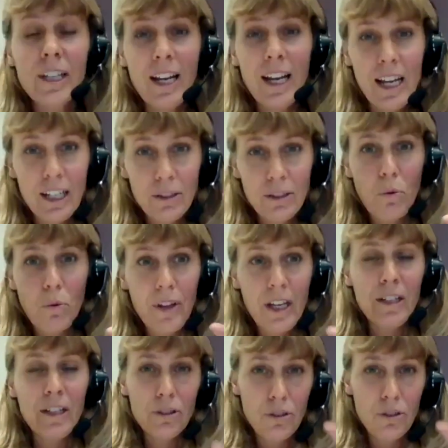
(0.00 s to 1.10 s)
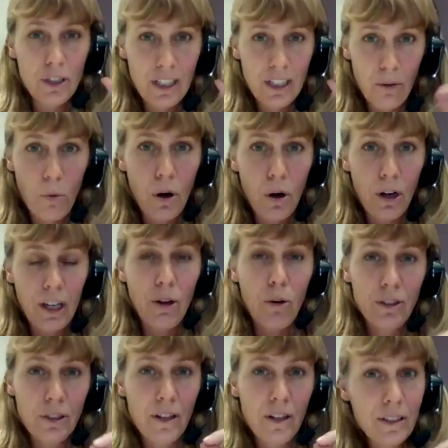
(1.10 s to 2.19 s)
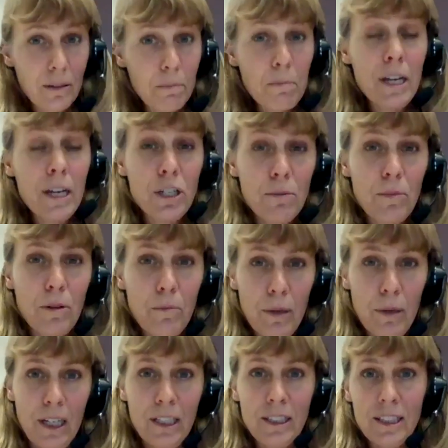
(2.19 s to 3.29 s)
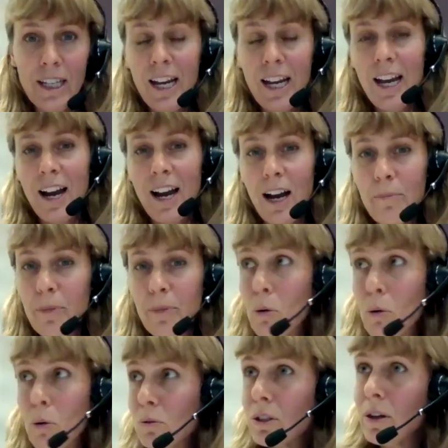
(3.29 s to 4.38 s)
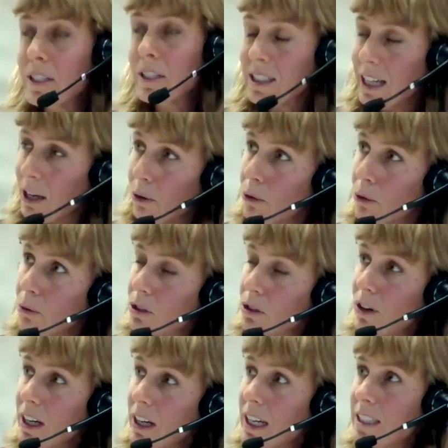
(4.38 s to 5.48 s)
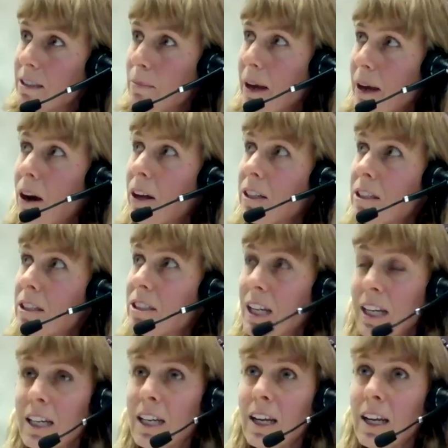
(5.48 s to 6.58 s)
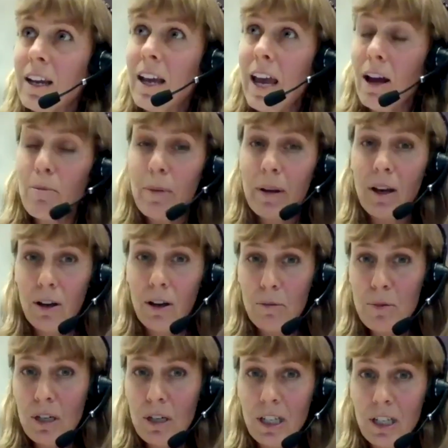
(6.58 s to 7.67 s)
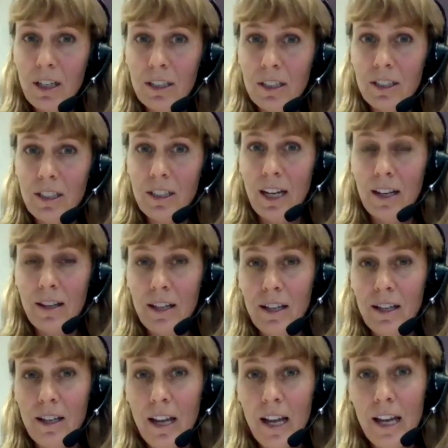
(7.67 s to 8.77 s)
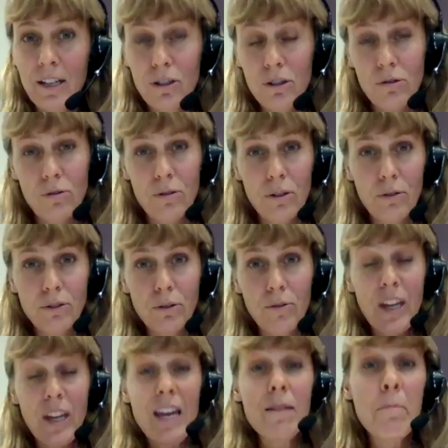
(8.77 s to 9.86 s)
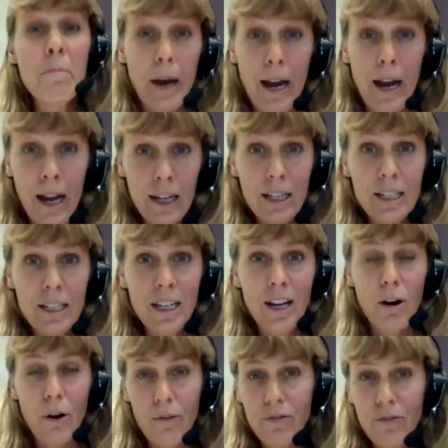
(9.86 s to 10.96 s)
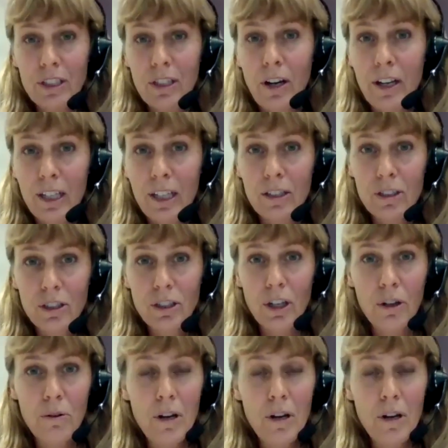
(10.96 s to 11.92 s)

is what the industry is now working on. So there's a measurement piece. Also, as I say, on screen, it's about understanding, helping our community understand the editorial sort of the impact of the science. So